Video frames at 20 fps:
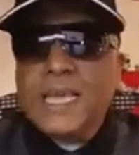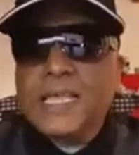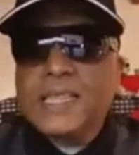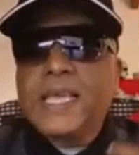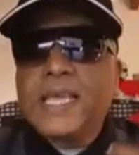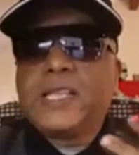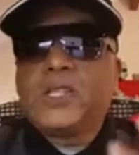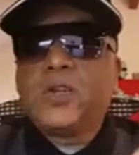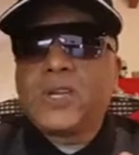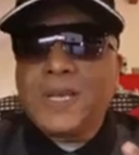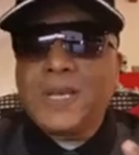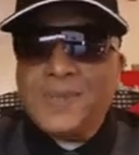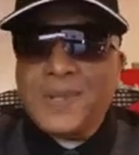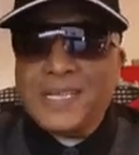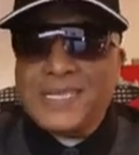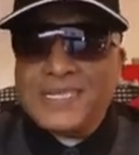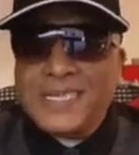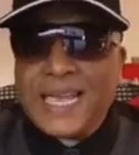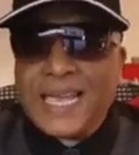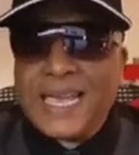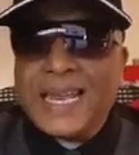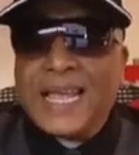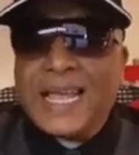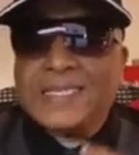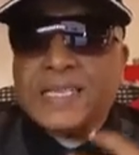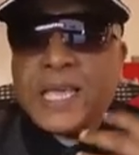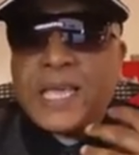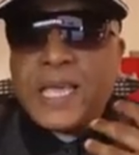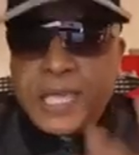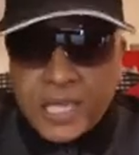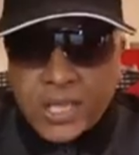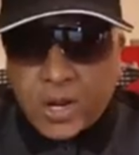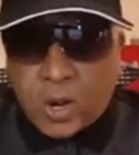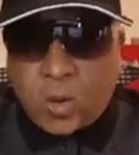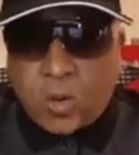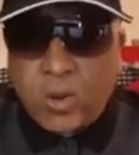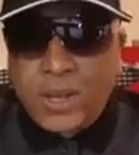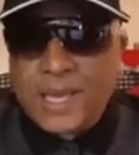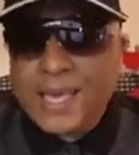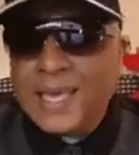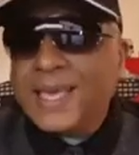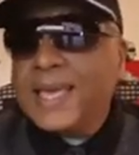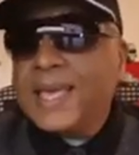They took him to jail as a hero.